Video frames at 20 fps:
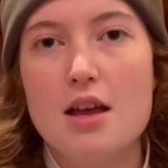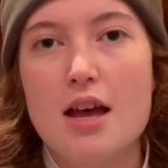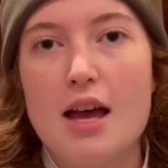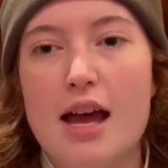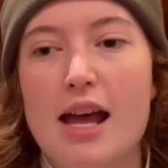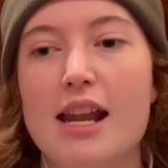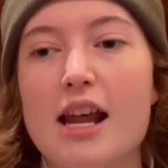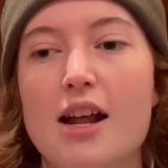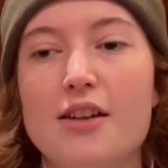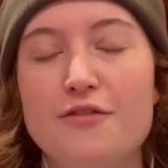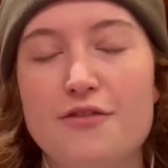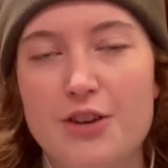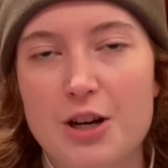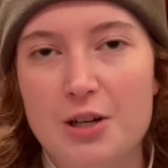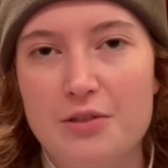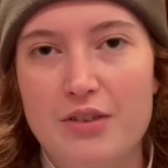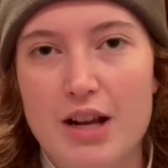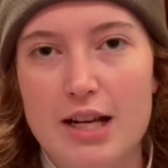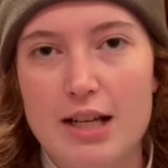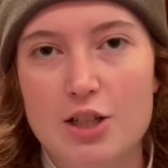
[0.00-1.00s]
An unfair
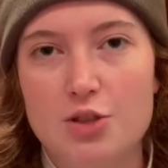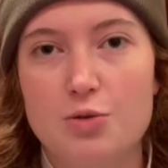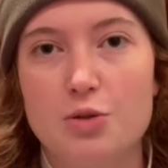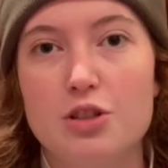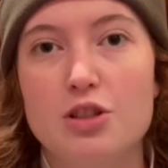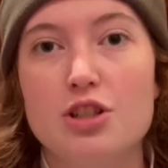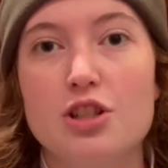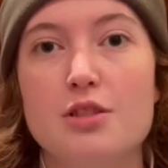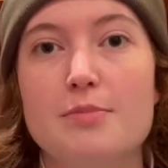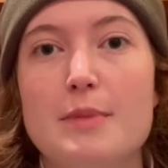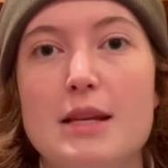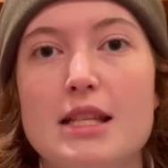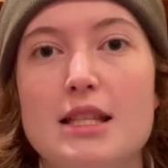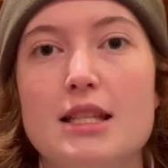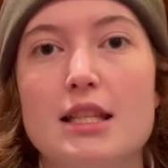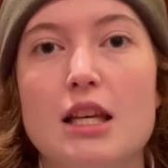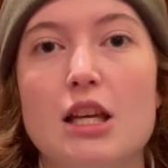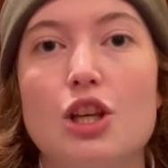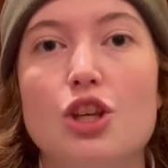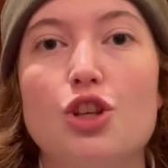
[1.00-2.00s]
advantage, which just means
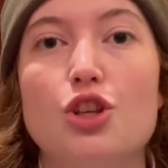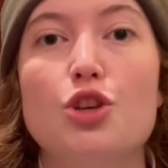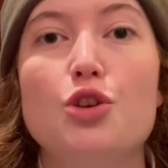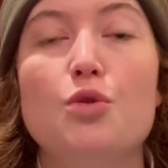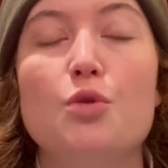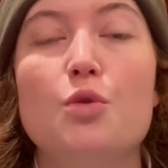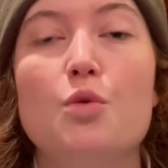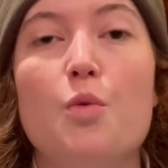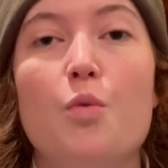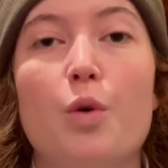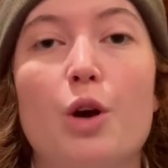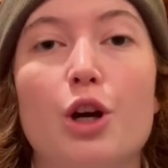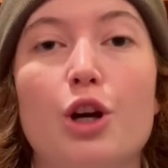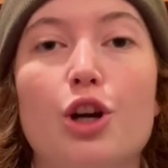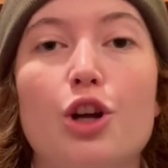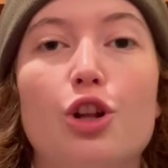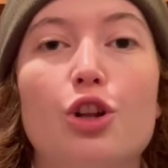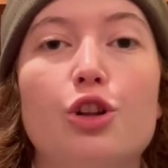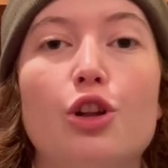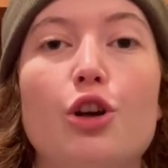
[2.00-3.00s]
like you were
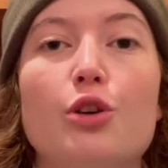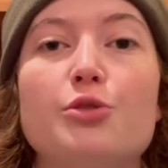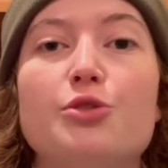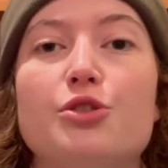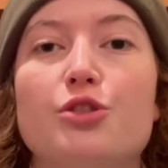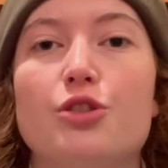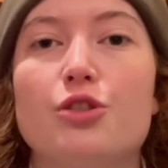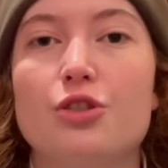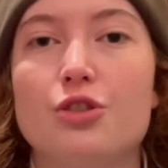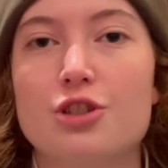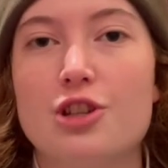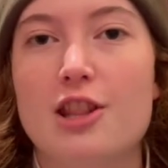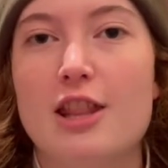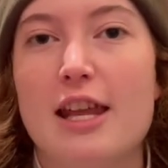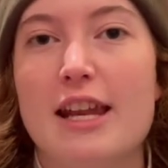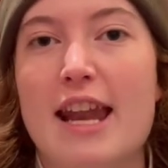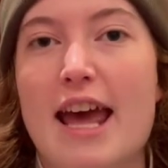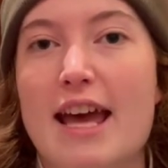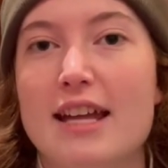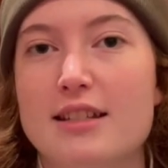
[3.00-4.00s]
closer to the
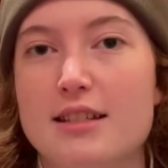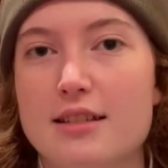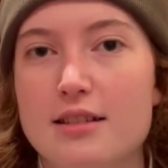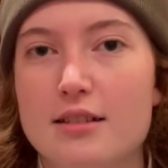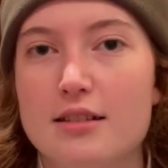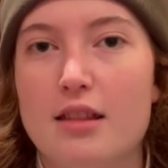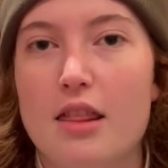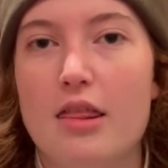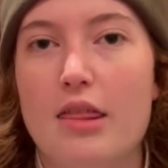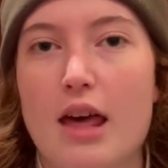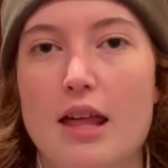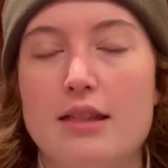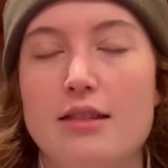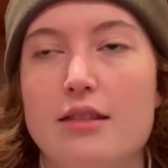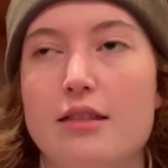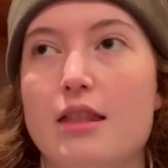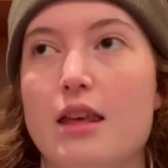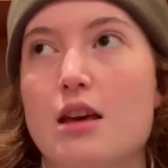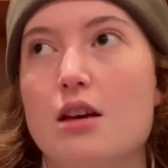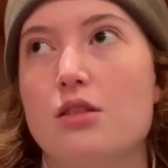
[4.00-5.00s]
net than
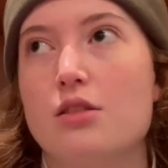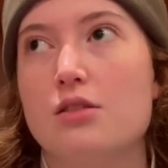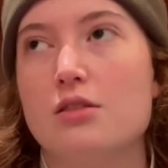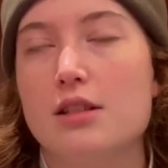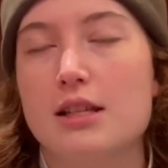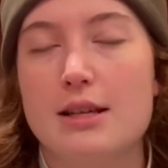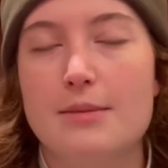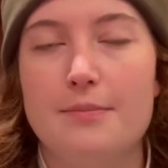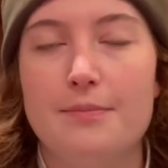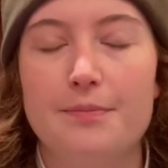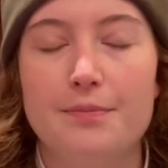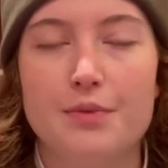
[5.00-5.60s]
the other team.